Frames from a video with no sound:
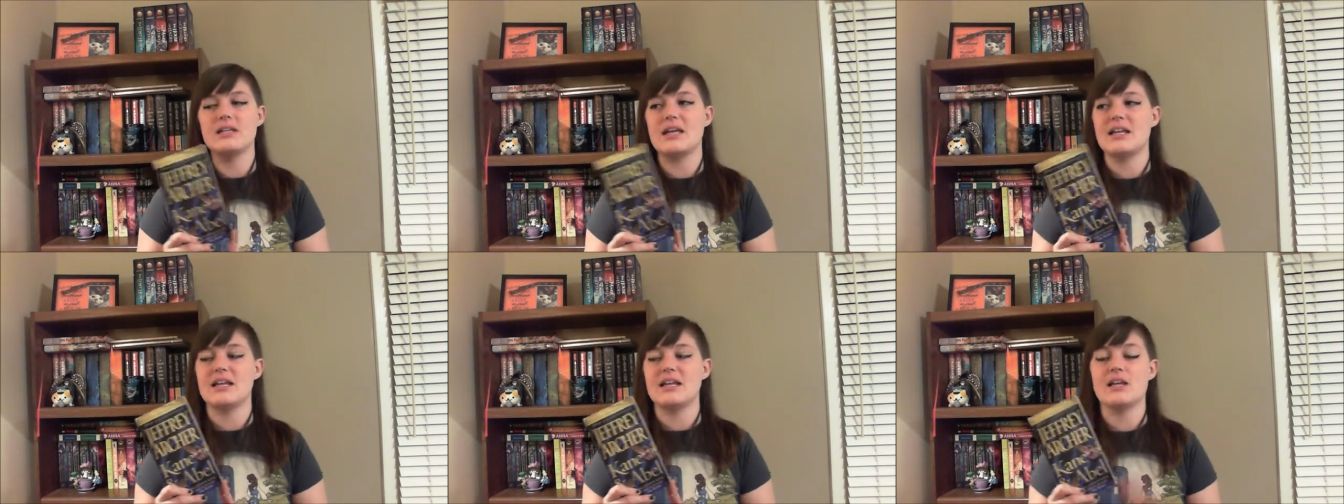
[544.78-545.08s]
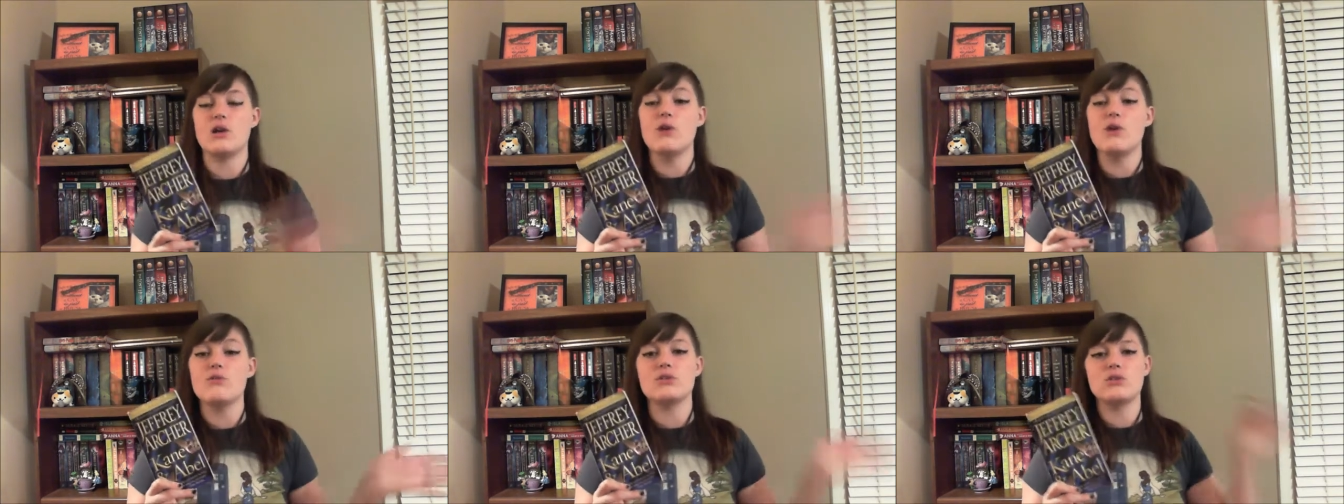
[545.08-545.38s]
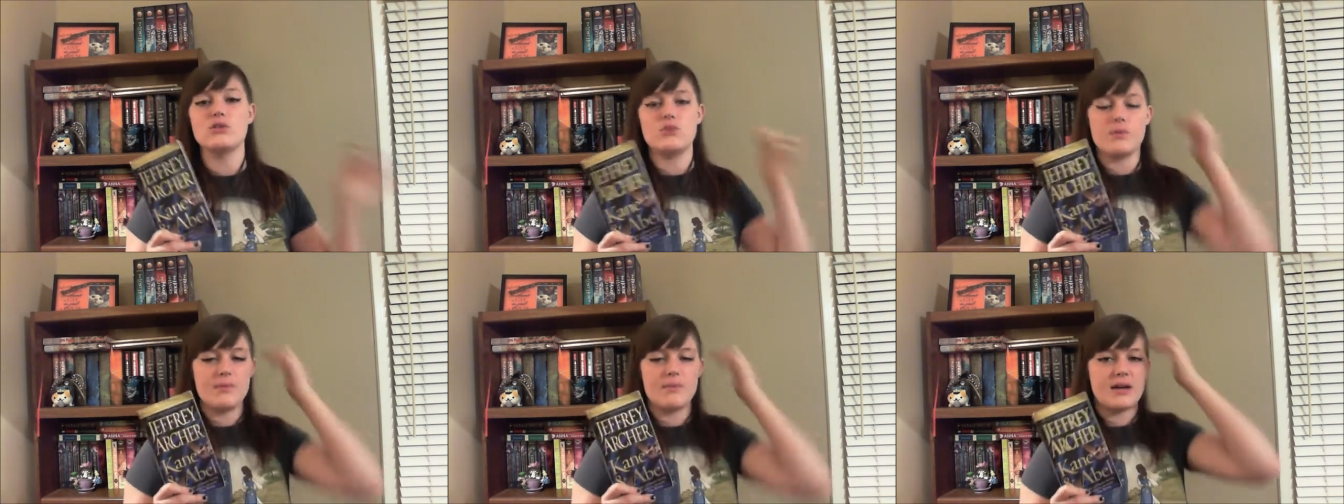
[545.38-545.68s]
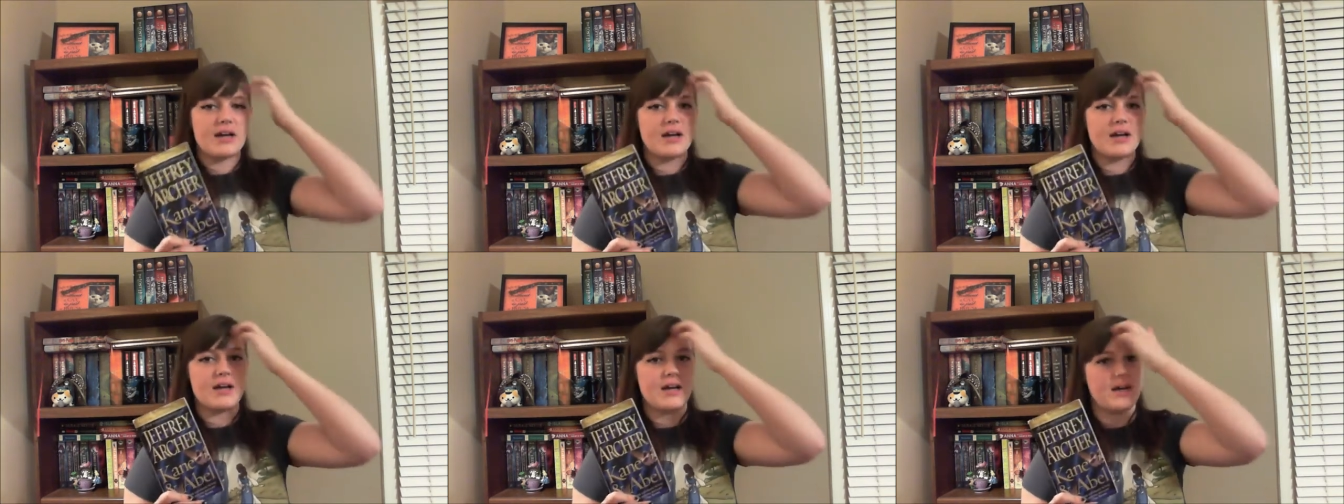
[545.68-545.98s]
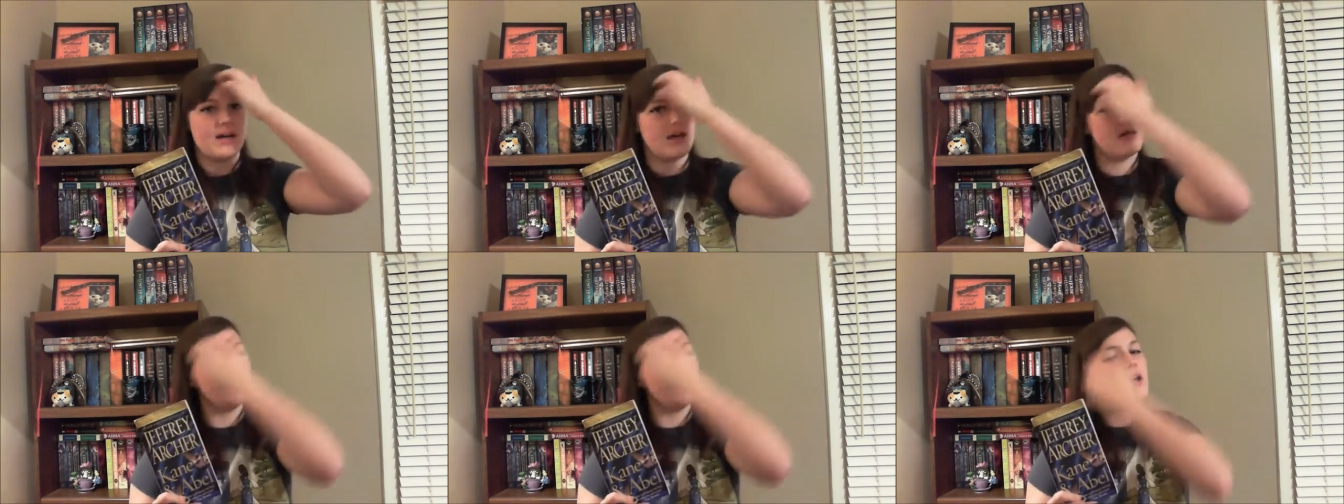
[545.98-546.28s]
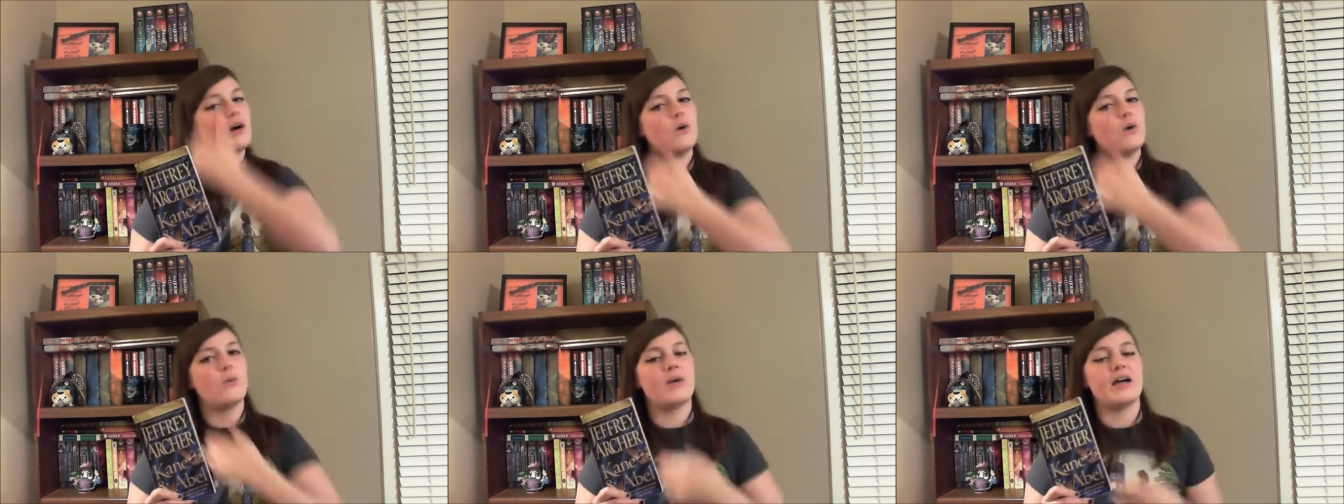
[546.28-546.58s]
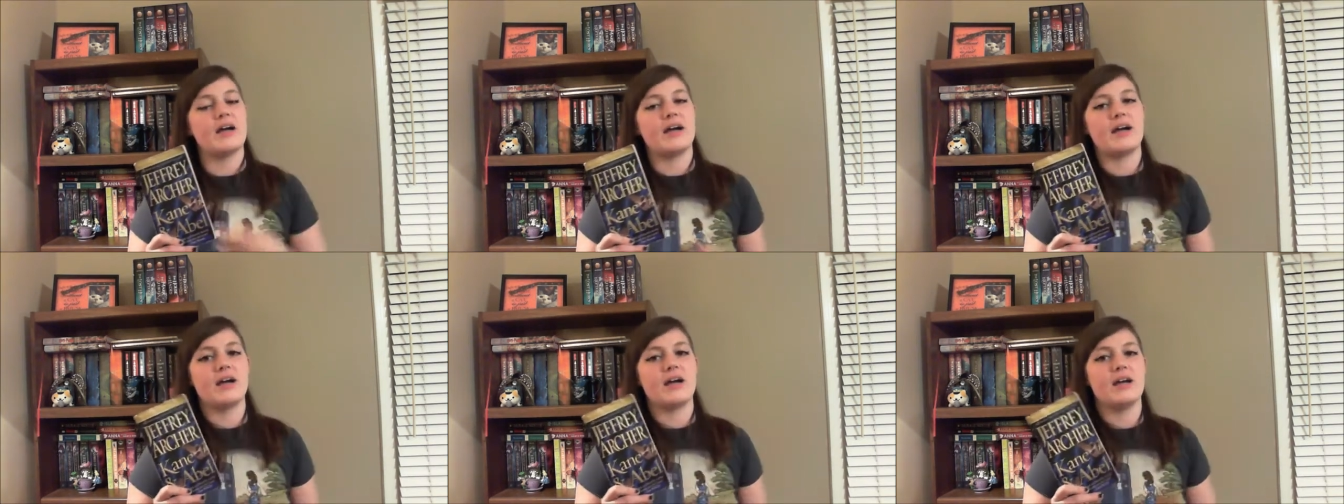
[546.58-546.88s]
and get over to america
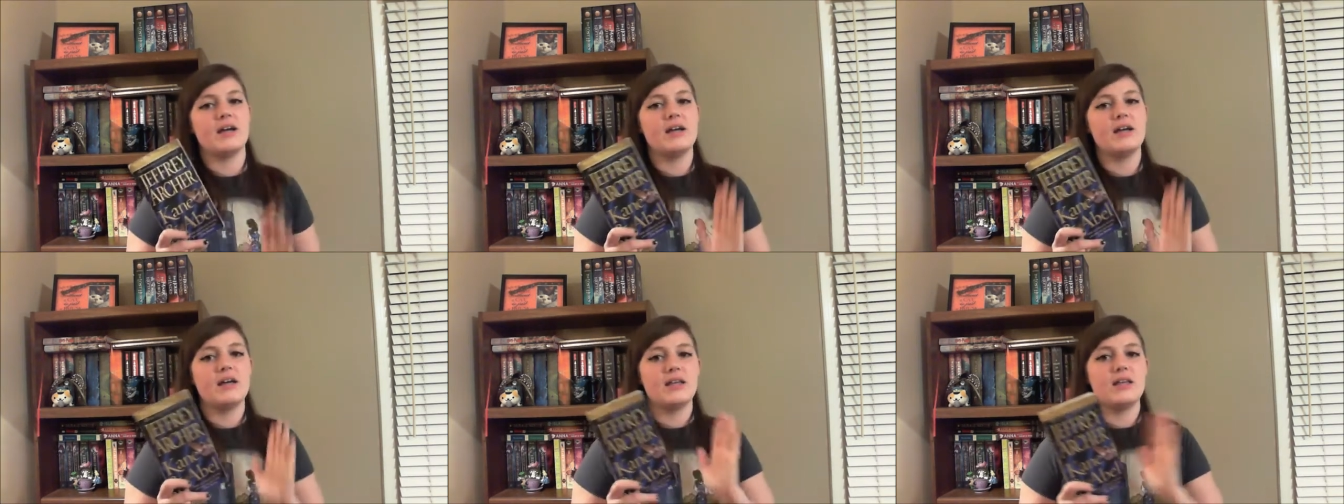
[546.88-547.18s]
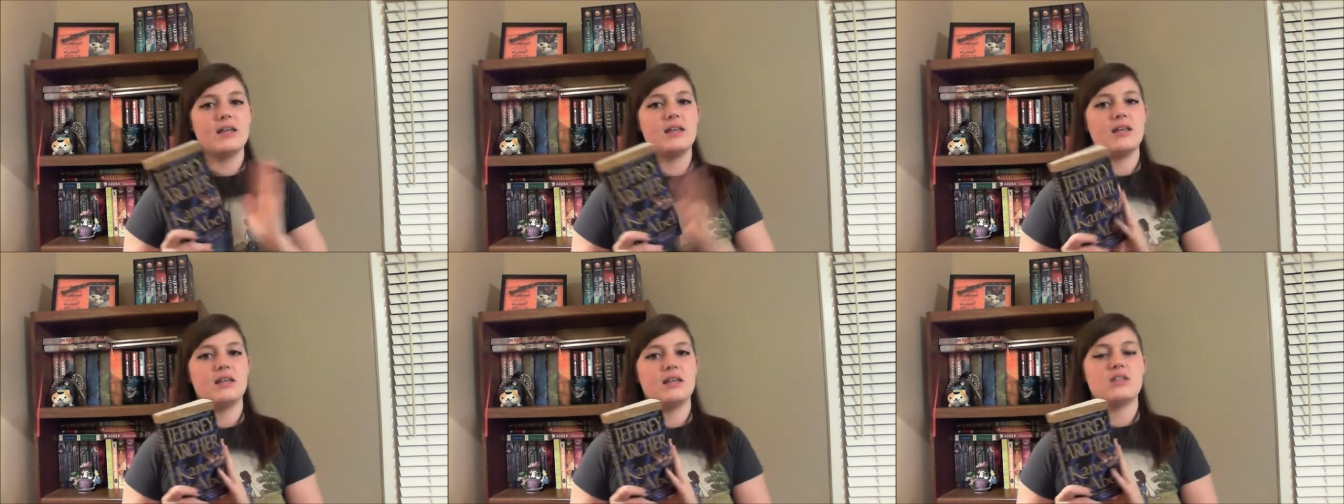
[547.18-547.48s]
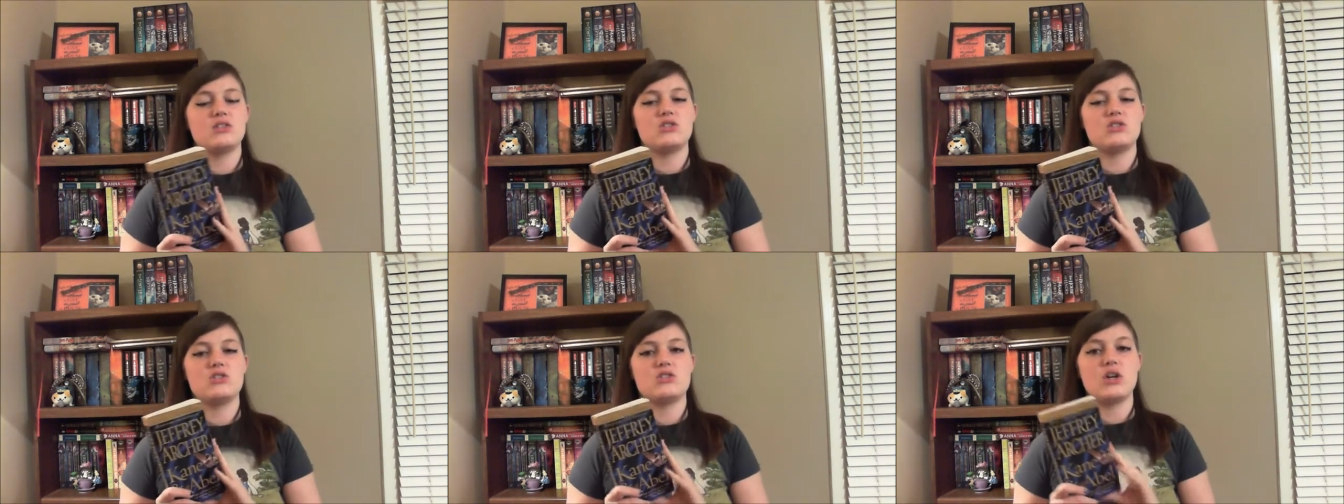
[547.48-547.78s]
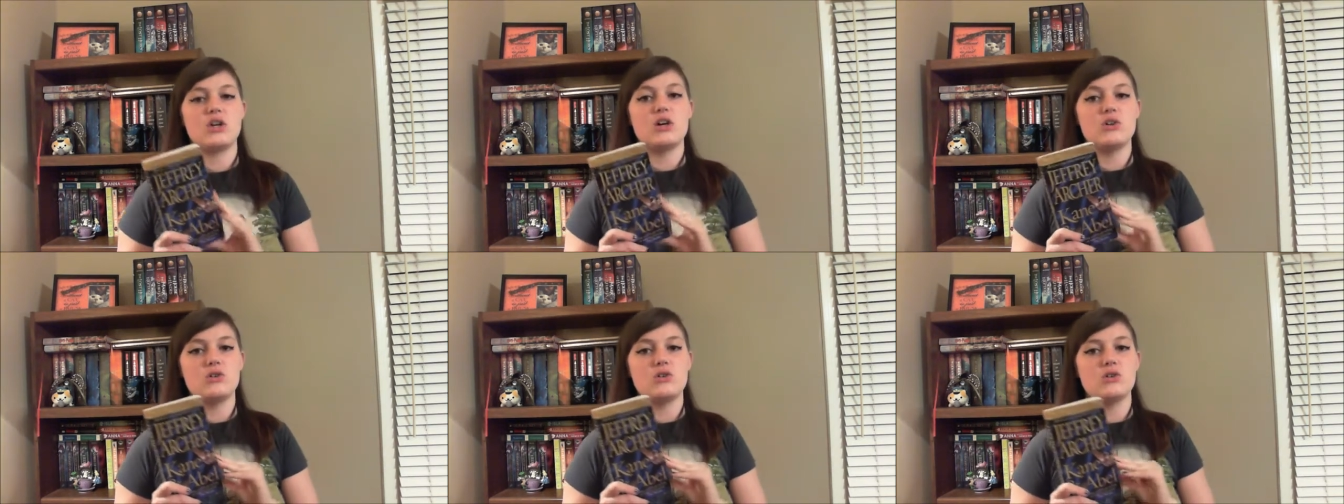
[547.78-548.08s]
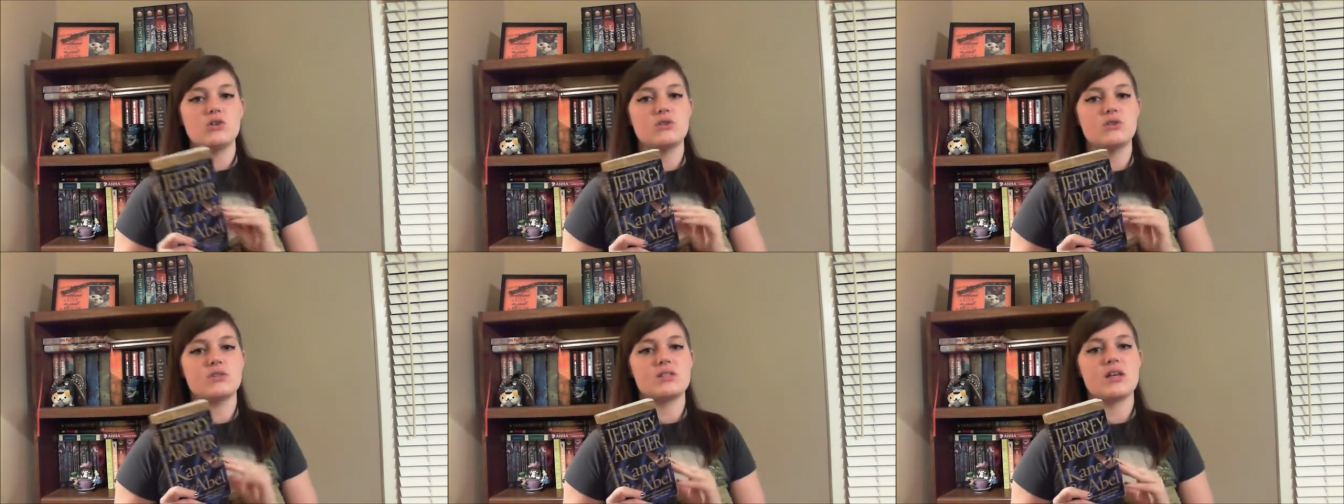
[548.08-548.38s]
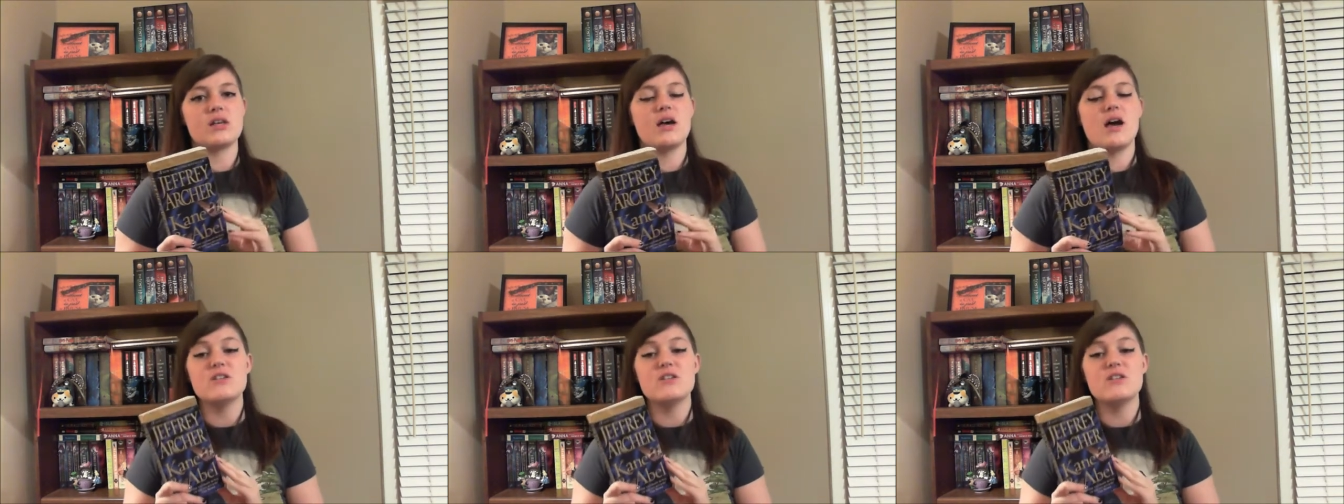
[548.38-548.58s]
where he struggles.